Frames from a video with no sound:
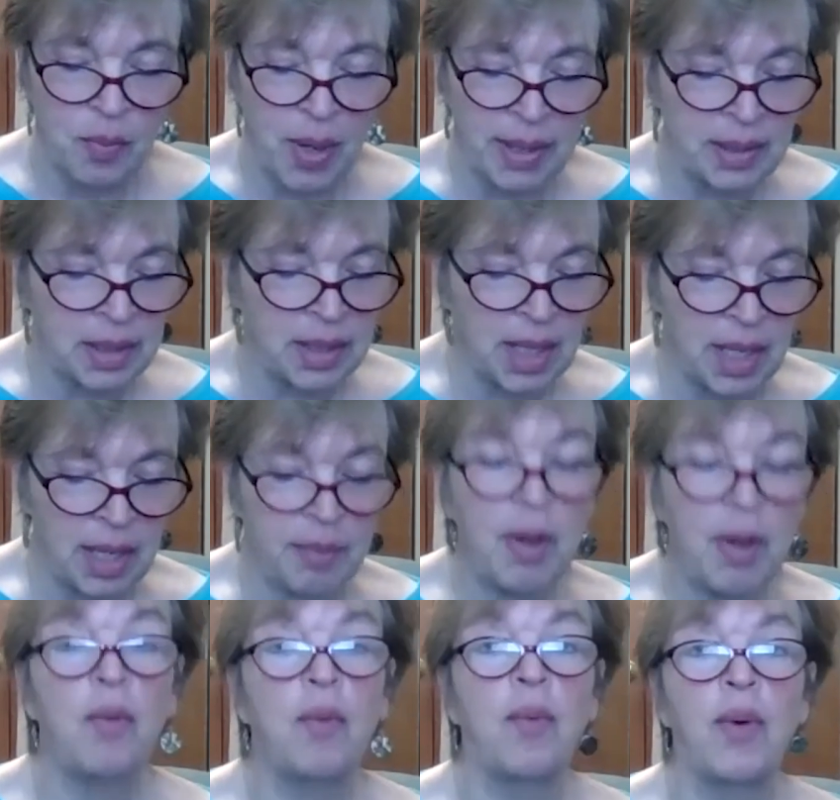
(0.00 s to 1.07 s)
One club,
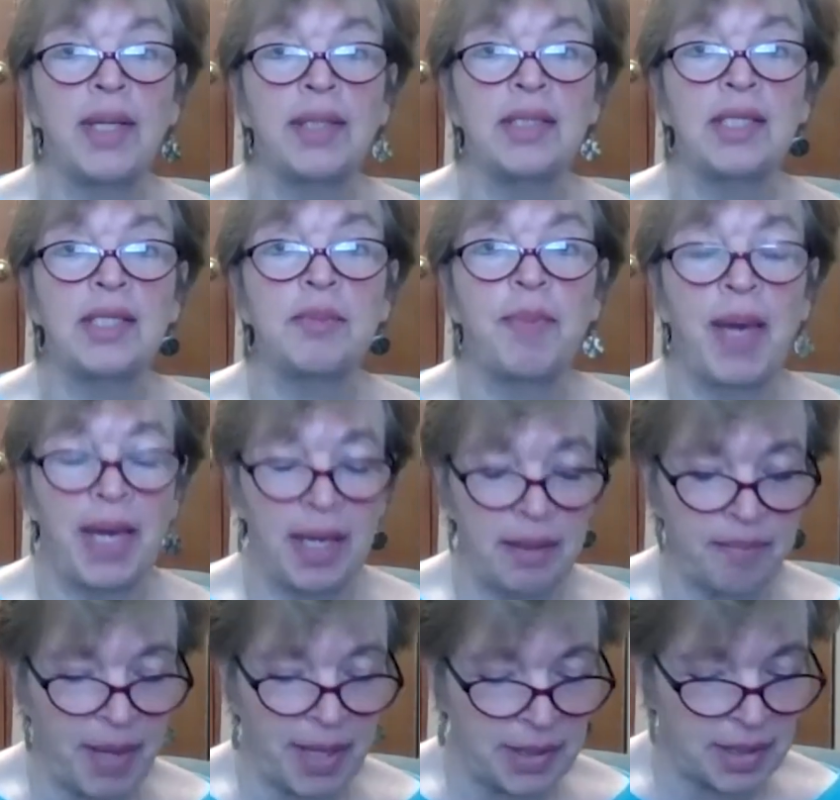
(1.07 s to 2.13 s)
one
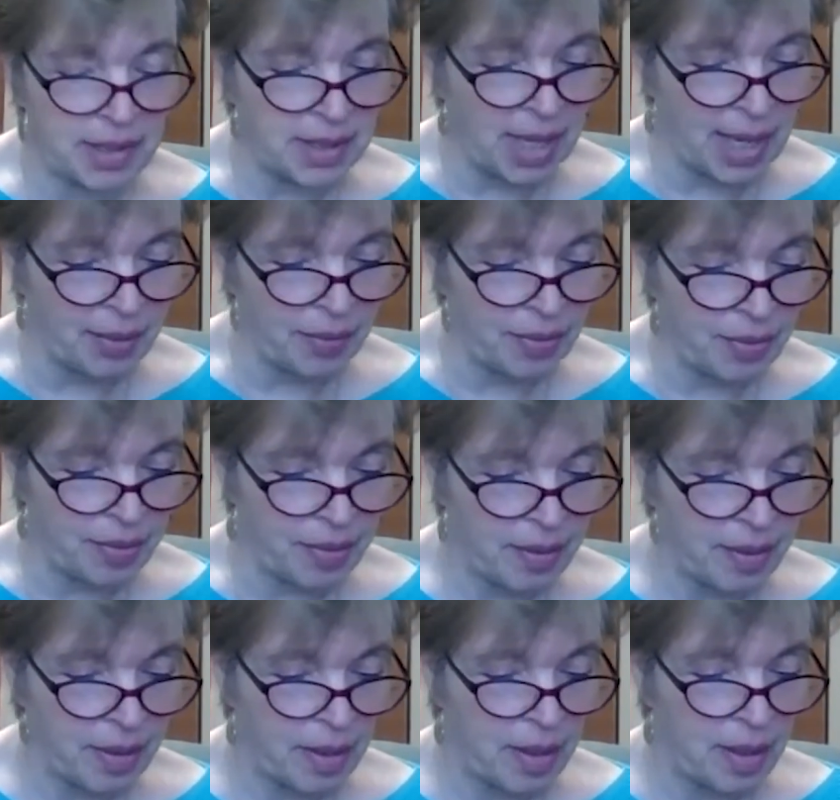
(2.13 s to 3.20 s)
spade by South.
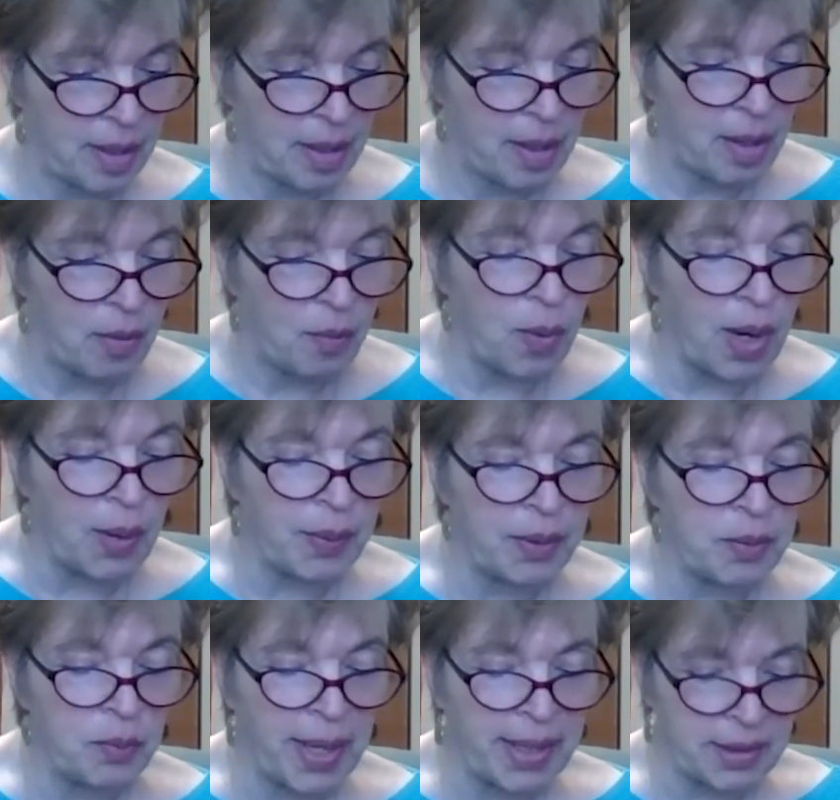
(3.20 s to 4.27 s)
What
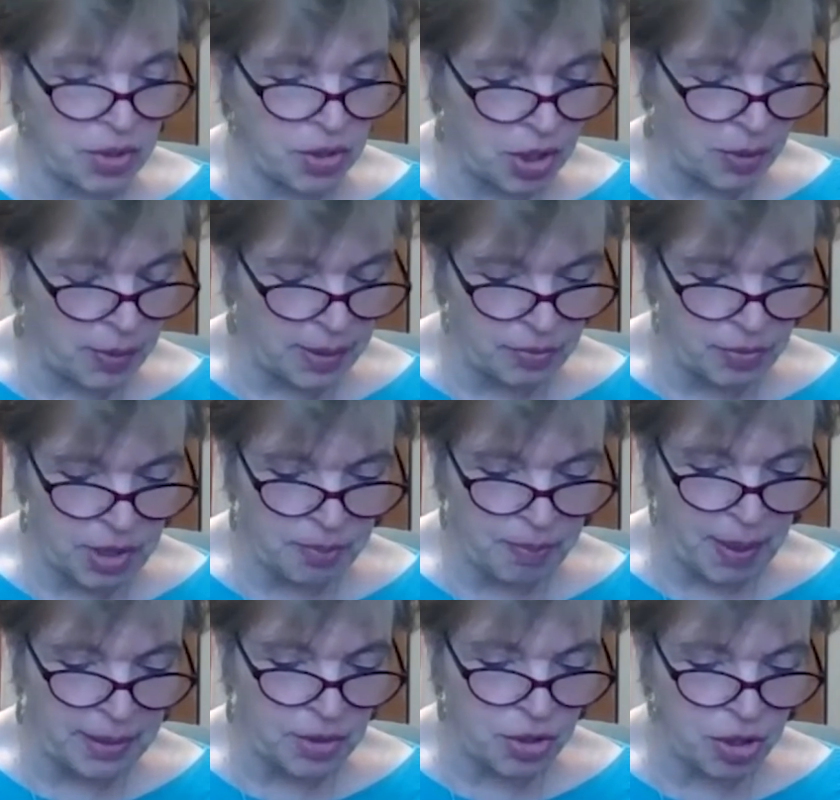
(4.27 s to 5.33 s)
will West do in
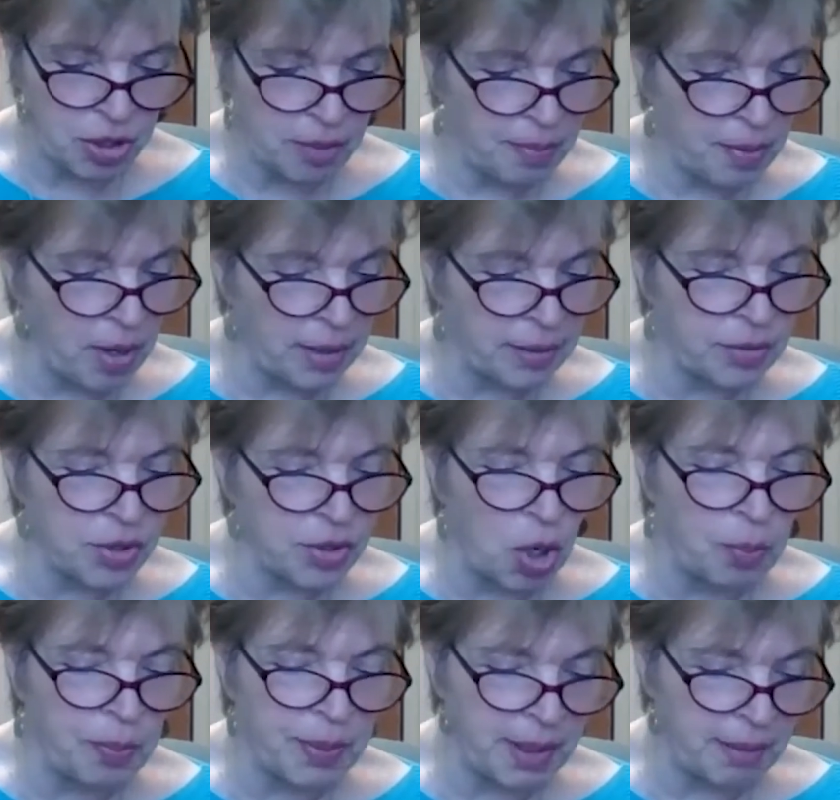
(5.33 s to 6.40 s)
response to her partner's
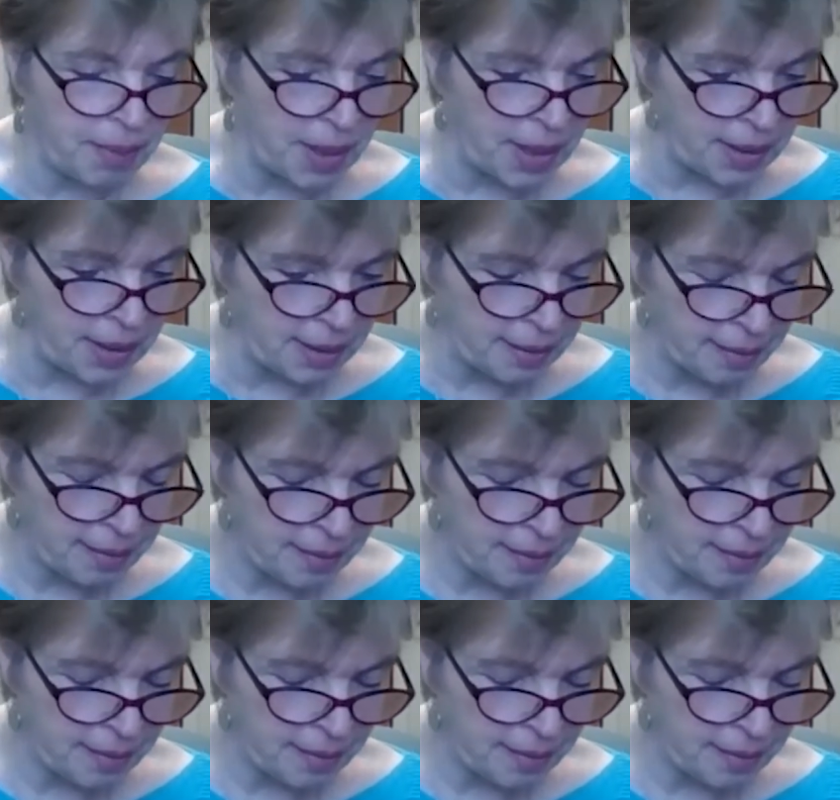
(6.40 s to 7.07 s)
opening bid?